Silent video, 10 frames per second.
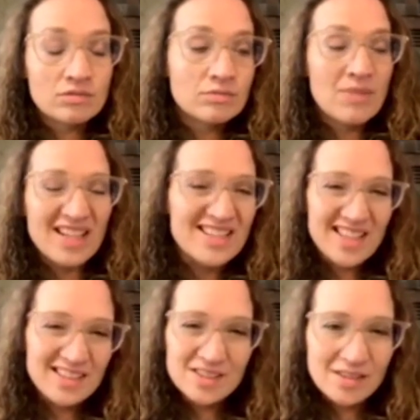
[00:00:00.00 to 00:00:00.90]
Makes
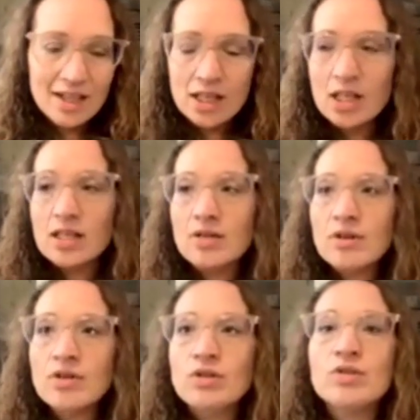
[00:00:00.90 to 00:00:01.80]
sense, right? They were
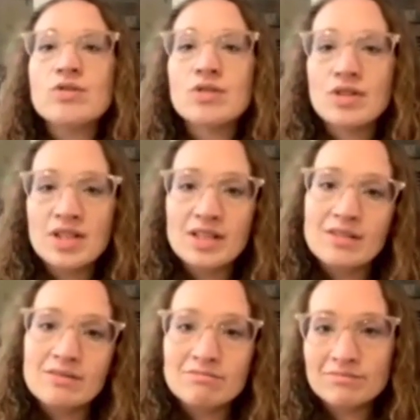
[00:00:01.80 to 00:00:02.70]
crucial
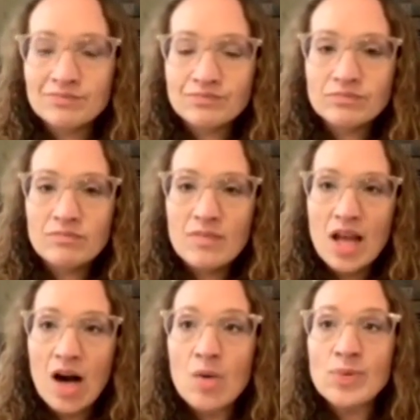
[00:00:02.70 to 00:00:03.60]
in
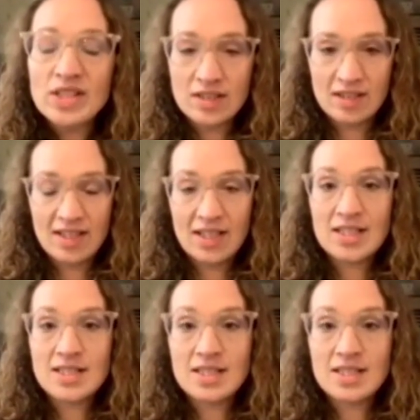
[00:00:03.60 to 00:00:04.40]
helping their kids.